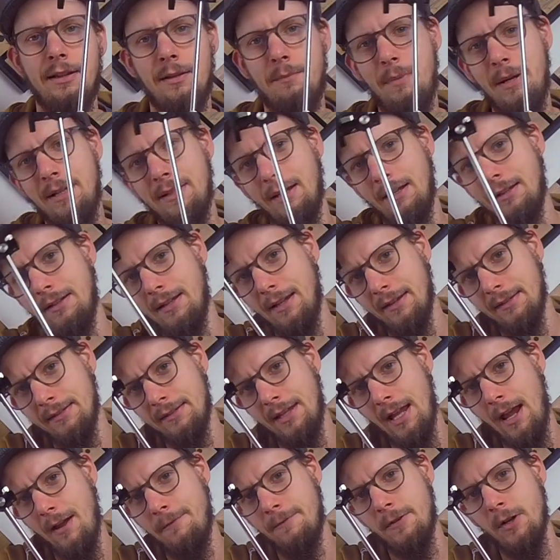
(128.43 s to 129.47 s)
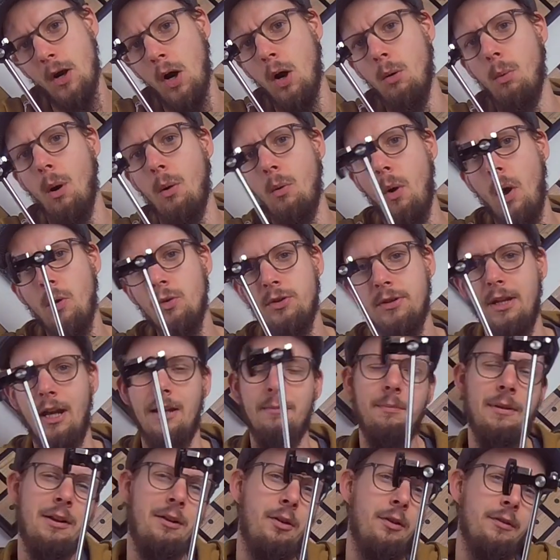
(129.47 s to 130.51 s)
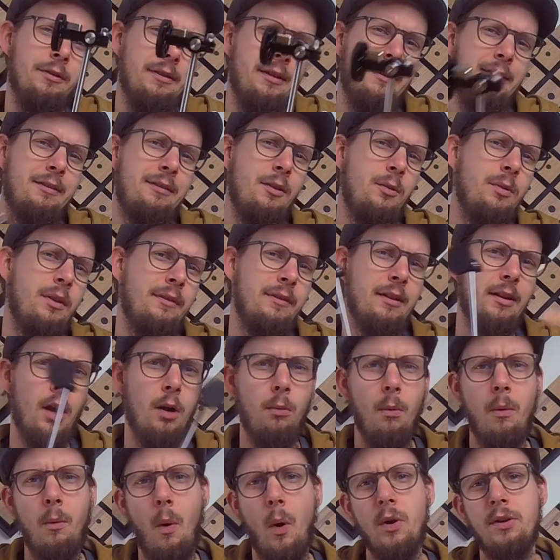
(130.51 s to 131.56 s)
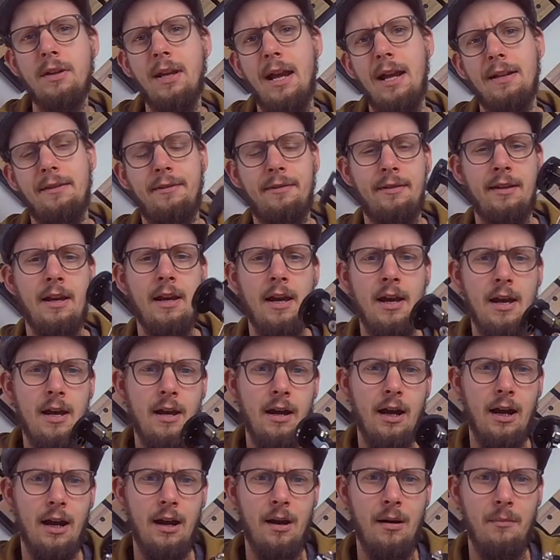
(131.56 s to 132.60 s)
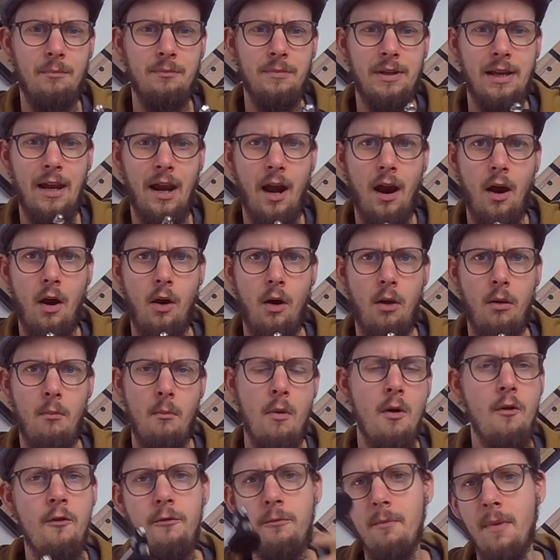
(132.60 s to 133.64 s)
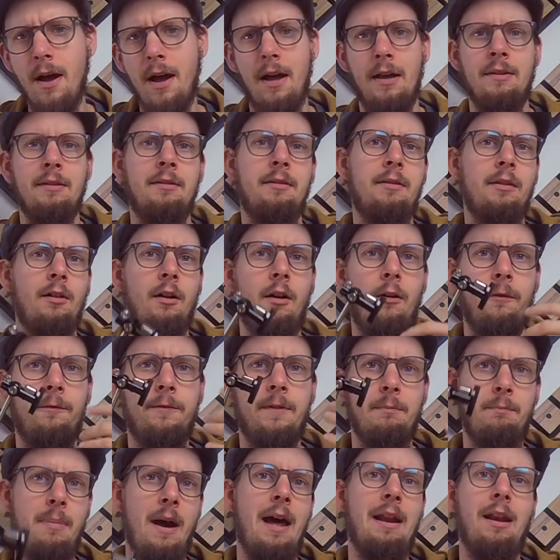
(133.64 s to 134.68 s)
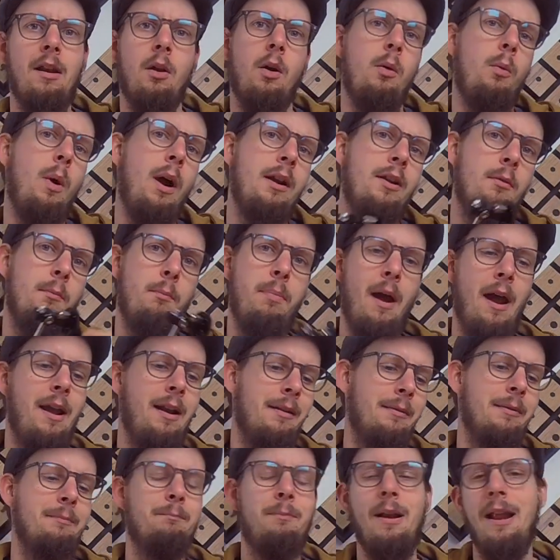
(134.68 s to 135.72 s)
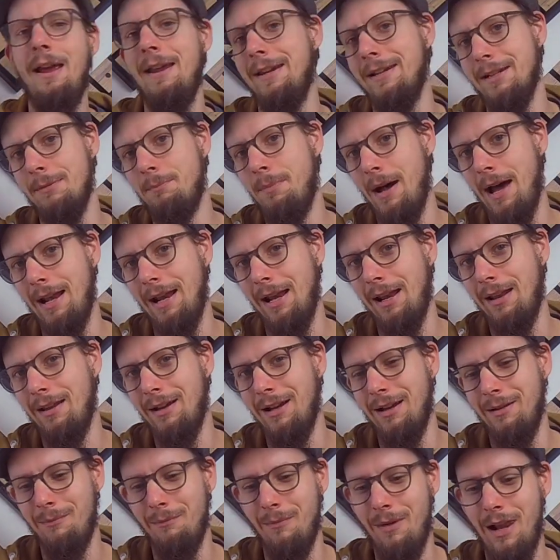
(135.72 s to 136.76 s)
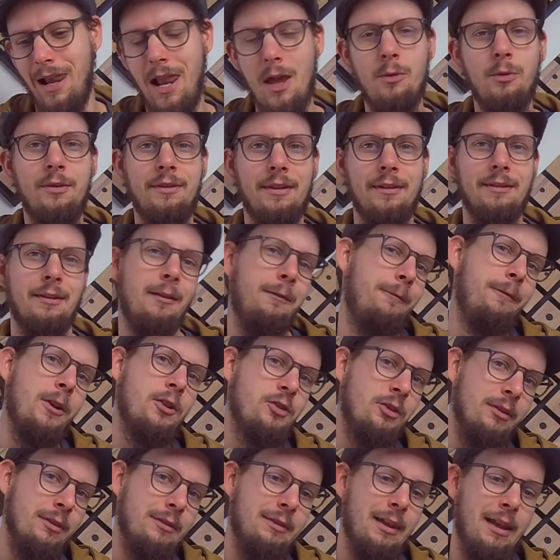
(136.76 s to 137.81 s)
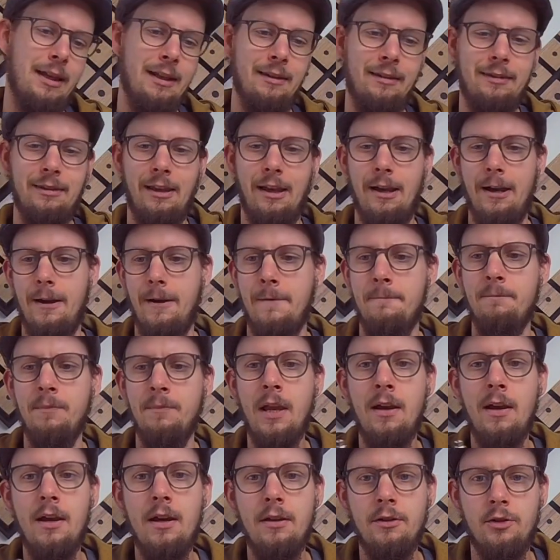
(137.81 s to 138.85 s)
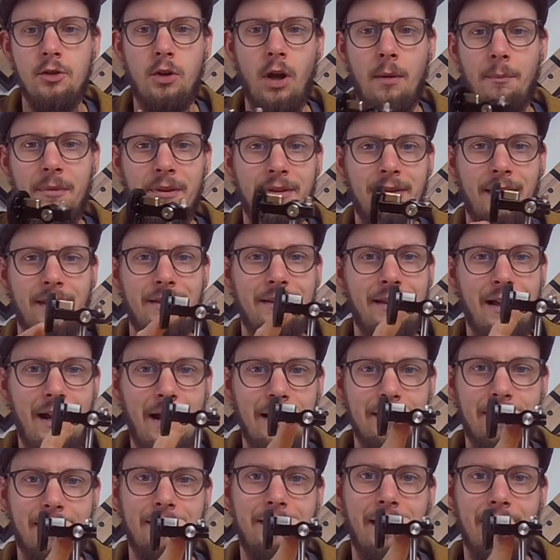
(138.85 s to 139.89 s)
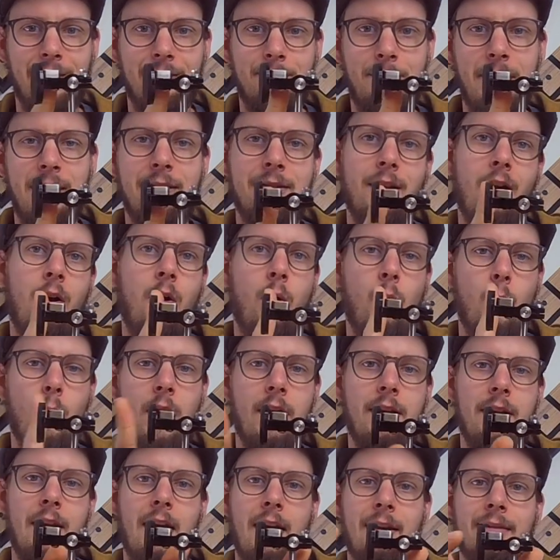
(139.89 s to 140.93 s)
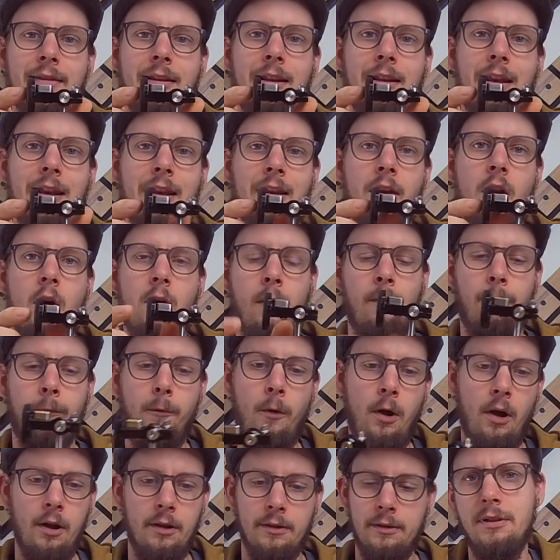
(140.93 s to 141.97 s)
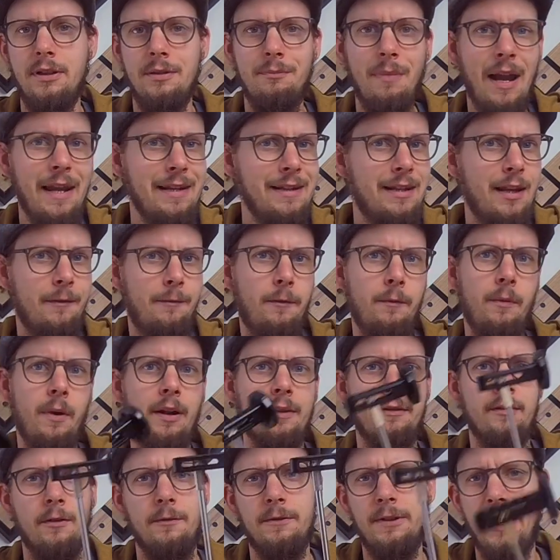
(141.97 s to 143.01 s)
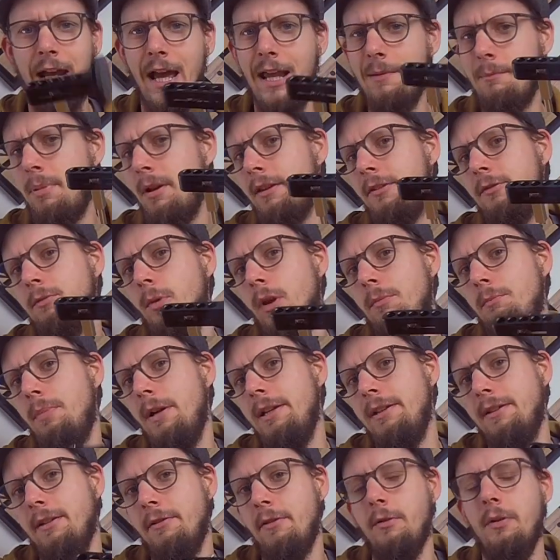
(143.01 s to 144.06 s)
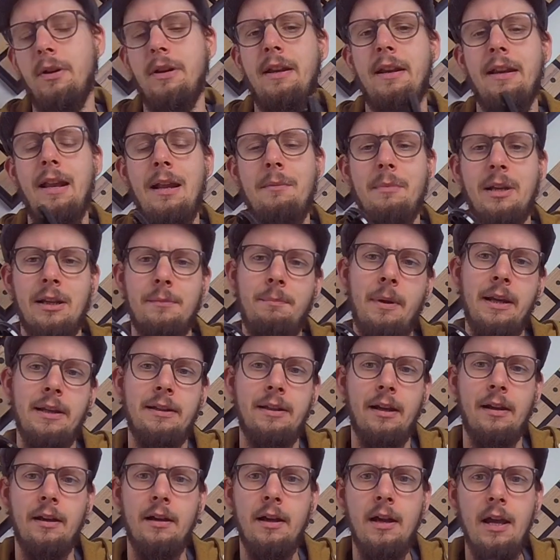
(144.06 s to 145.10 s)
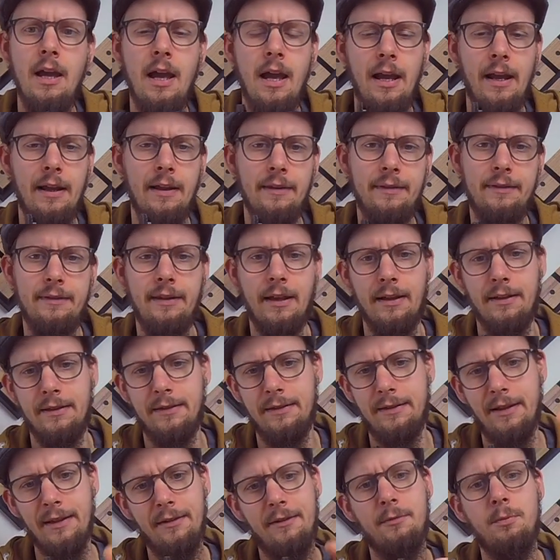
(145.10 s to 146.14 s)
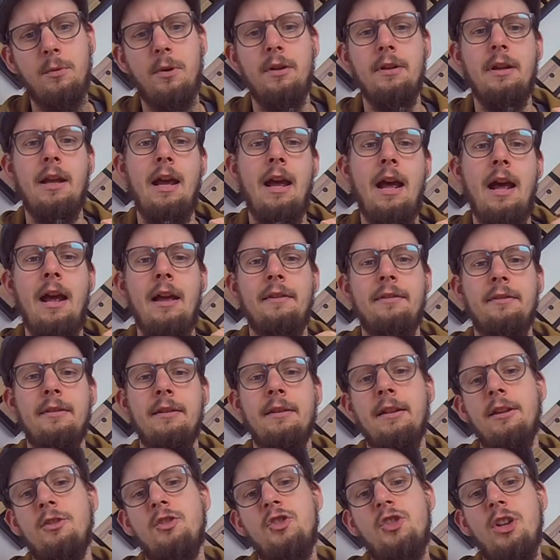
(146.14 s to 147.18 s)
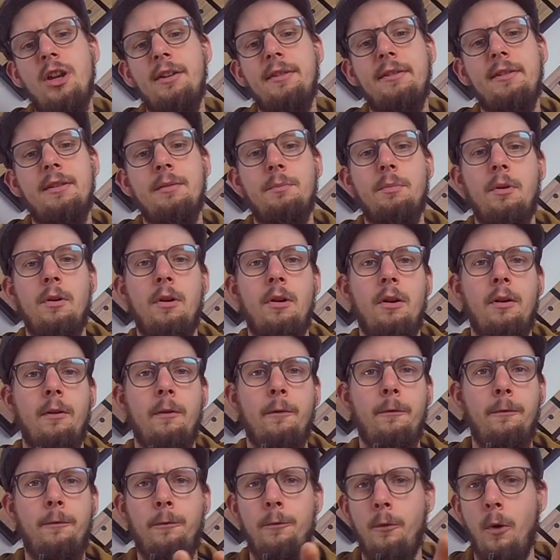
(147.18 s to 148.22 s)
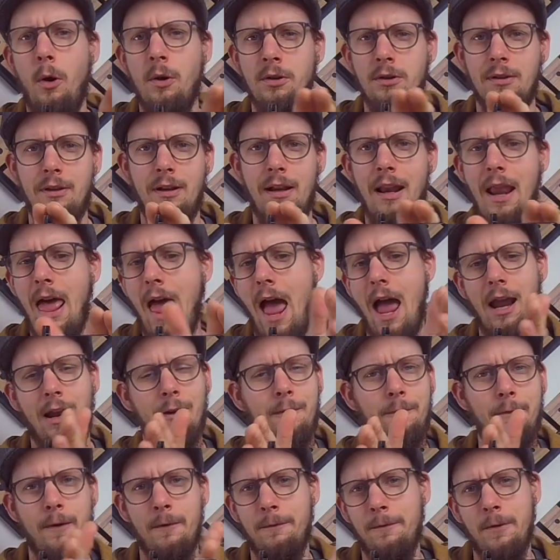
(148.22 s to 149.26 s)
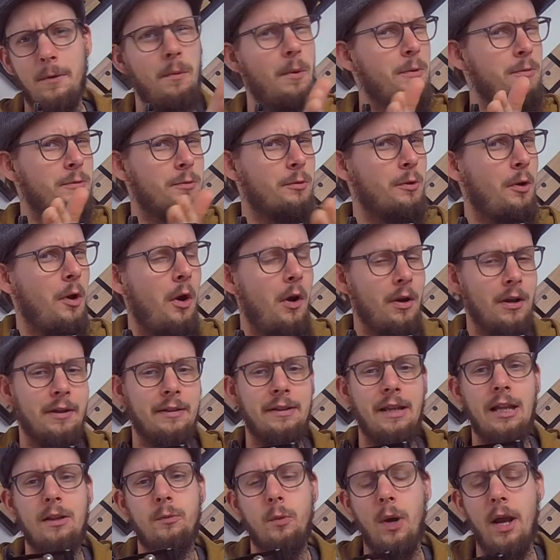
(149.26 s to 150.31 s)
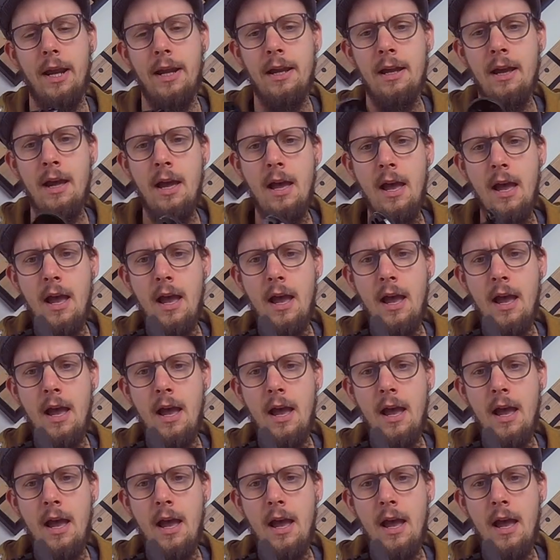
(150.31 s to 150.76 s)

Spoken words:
The beta doesn't have to over-rotate, because as soon as it over-rotates, the whole movement of the pedal, or while you're playing the pedal, loses efficiency. So to compensate that, this beta already has a little longer front. The main difference of the n+1 beta to the dynamic beta is that this one has an adjustable front length, if you want to call it that way.